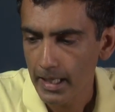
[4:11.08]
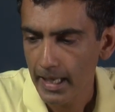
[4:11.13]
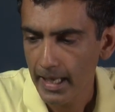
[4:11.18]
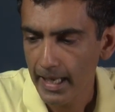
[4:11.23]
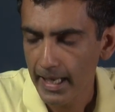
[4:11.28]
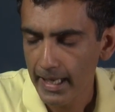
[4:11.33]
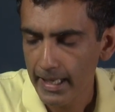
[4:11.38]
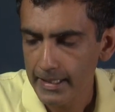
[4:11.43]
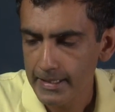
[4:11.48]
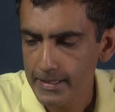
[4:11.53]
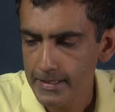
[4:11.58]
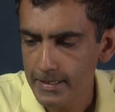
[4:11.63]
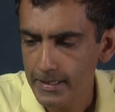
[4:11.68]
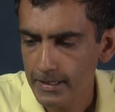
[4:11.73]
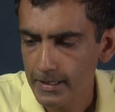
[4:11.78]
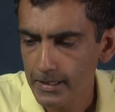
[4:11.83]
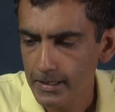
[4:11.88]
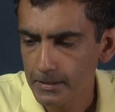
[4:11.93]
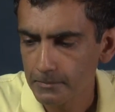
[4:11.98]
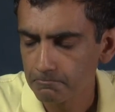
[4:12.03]
And
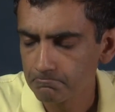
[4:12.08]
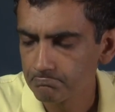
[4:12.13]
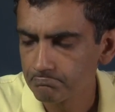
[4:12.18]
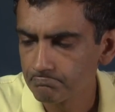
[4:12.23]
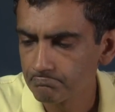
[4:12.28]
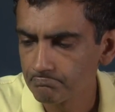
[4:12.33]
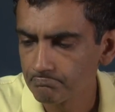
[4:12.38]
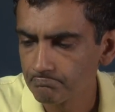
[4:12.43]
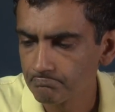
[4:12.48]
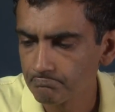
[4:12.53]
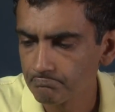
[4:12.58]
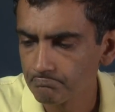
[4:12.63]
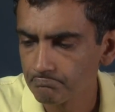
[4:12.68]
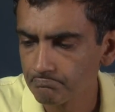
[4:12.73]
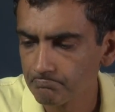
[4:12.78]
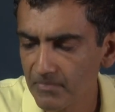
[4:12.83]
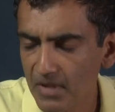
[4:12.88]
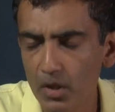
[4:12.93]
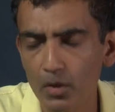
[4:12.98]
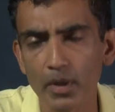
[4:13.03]

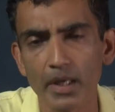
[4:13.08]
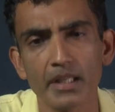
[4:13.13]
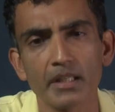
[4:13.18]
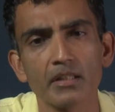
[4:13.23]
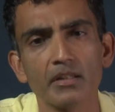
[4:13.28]
right,